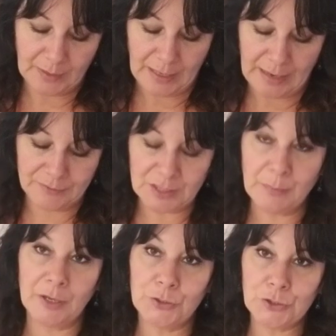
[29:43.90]
Have some
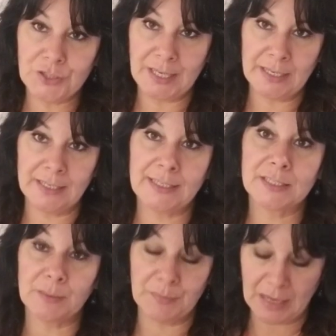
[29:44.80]
understanding,
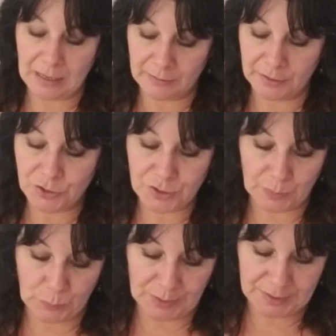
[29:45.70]
some knowledge,
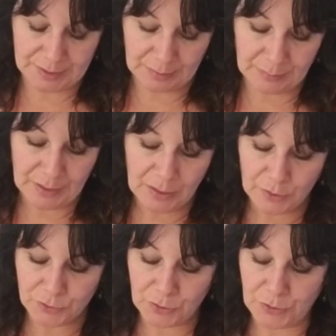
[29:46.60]
some wisdom,
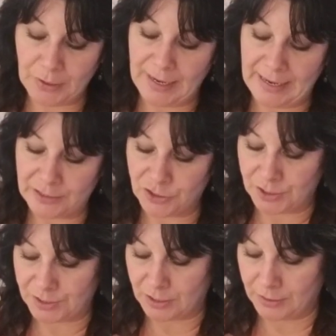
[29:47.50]
so your
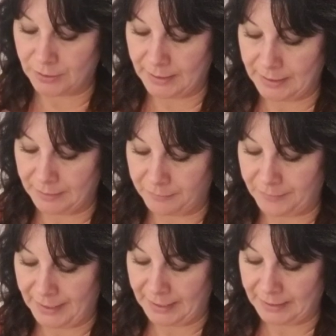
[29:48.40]
actions aren't in
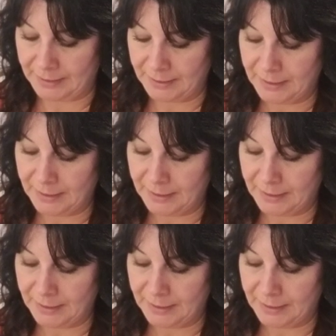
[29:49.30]
vain.